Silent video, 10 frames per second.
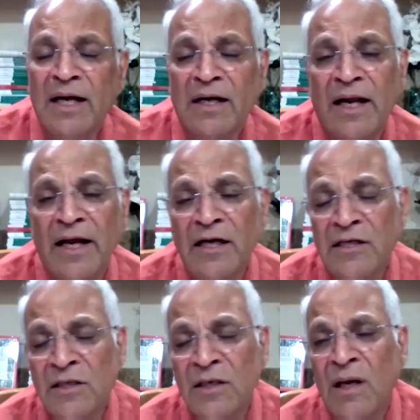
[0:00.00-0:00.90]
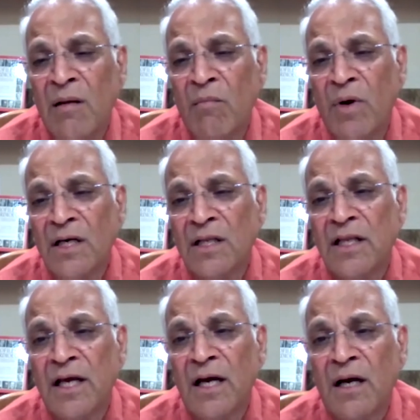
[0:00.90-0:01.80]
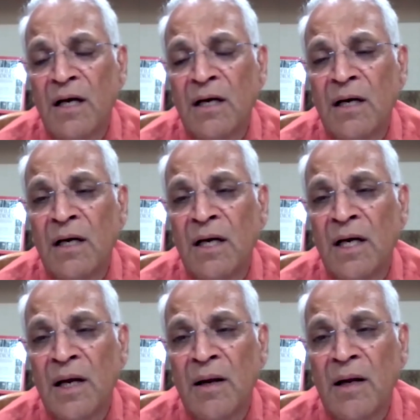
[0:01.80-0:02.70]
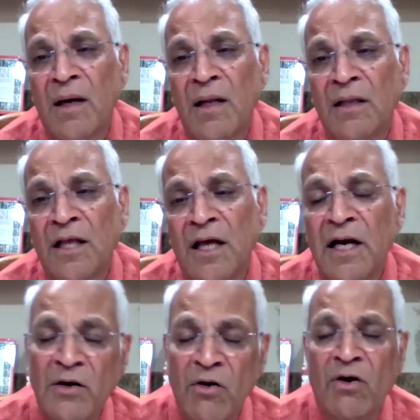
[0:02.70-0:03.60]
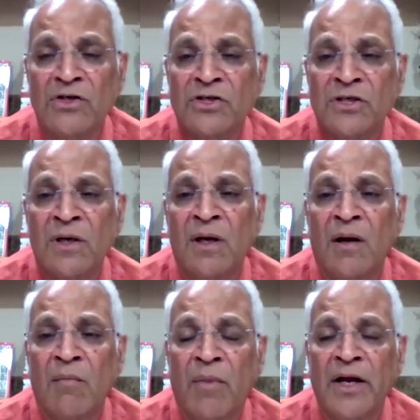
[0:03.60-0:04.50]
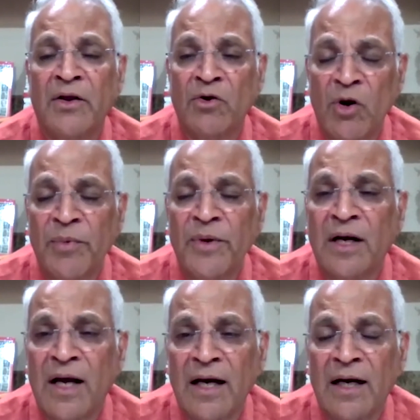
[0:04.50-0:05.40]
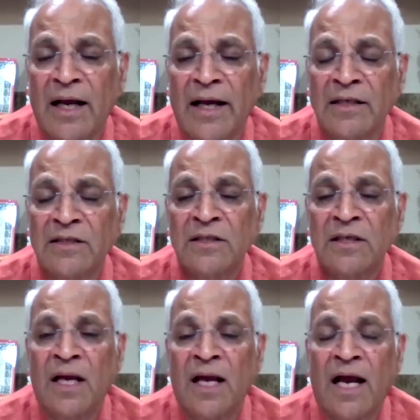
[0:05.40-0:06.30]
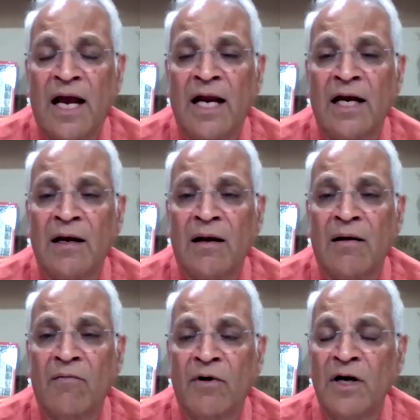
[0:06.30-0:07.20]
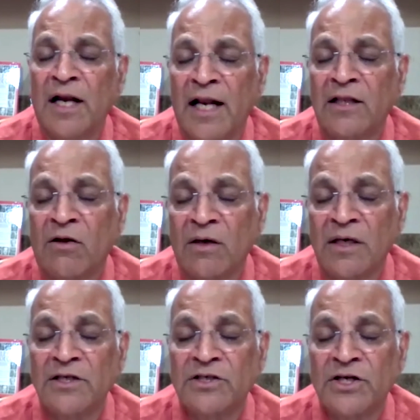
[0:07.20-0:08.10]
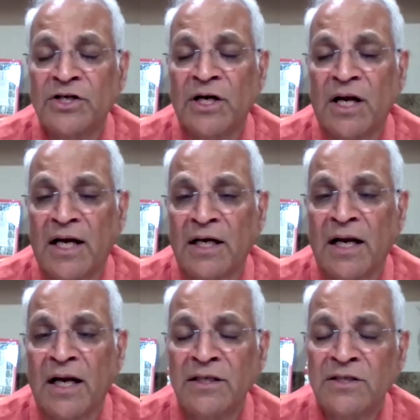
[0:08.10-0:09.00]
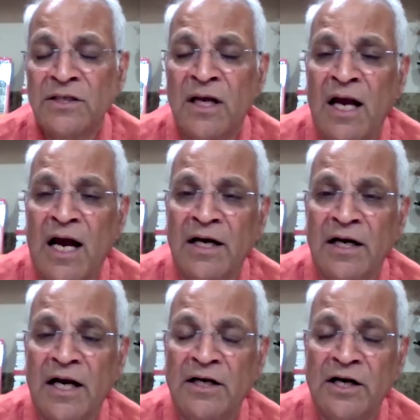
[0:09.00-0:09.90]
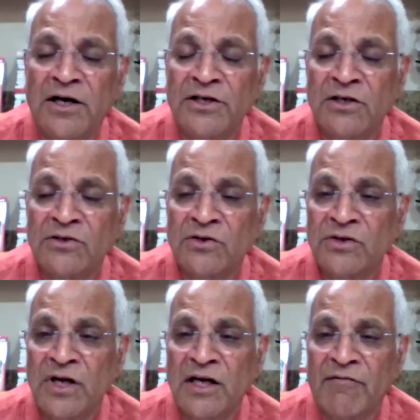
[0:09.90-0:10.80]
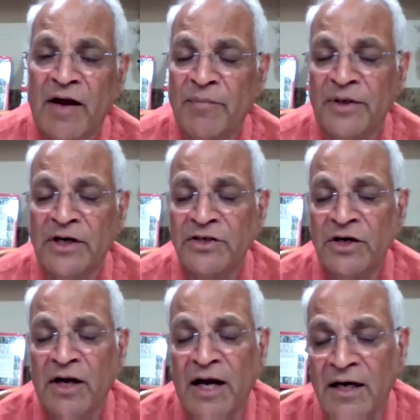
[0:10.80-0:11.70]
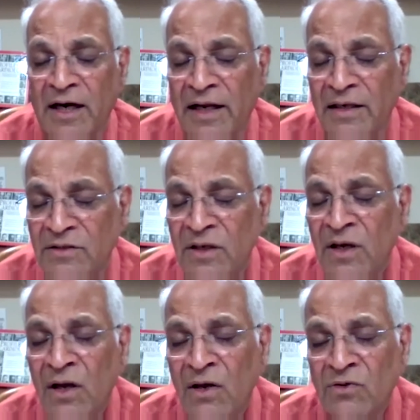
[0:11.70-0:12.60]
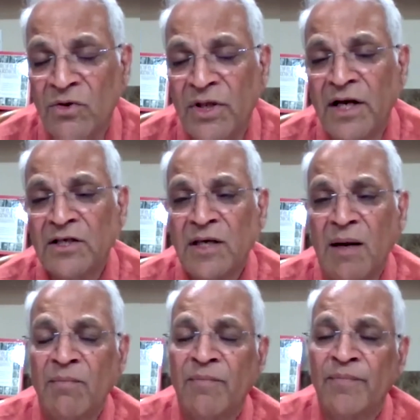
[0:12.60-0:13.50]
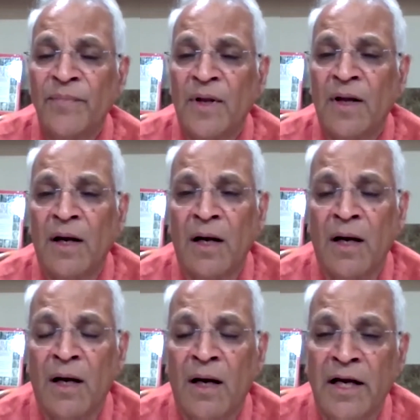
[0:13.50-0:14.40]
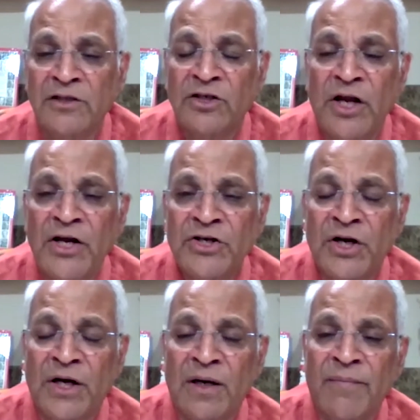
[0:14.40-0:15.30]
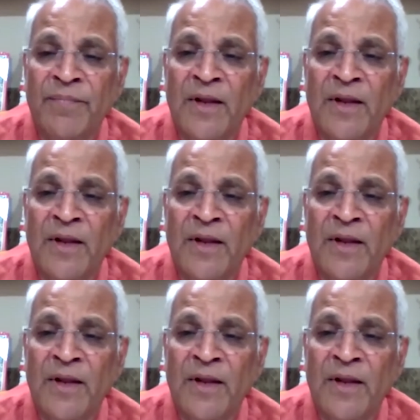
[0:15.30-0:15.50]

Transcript: guidelines, but they are uh, eh, they're endorsed by European guidelines and uh, World Health Organization guidelines and International Society of Hypertension guidelines. So there is some uh, hesitation